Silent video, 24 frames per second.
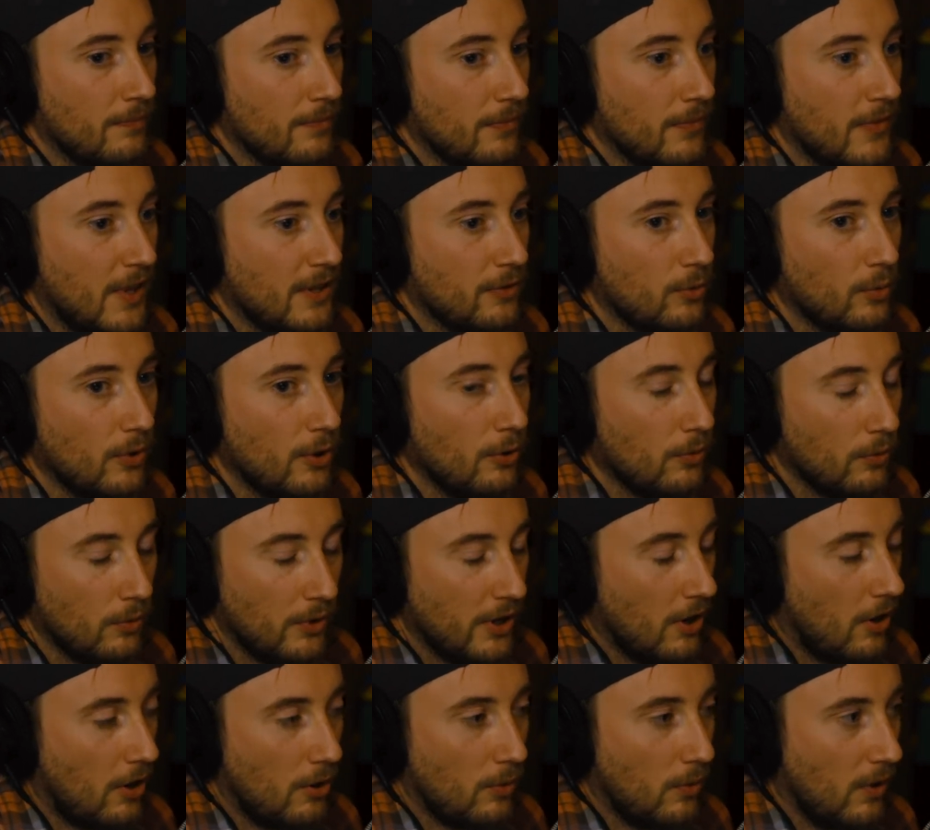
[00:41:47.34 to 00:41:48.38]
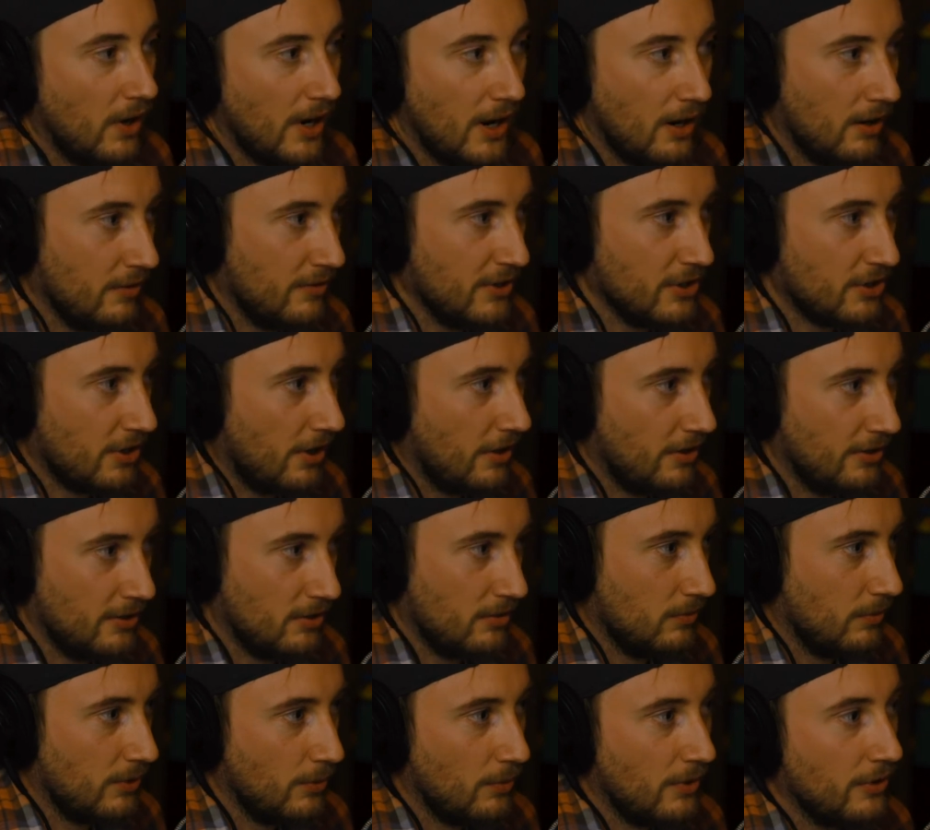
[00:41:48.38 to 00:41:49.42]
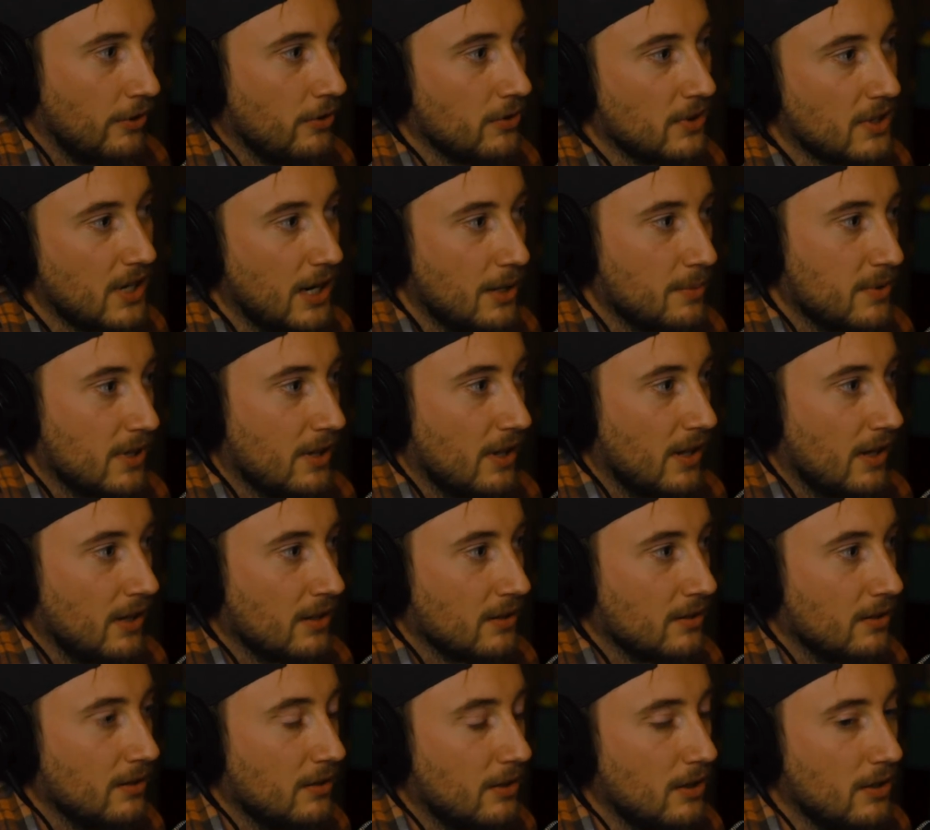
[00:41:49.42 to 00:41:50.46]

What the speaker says: That's what we all want out of each other. We want those types of things.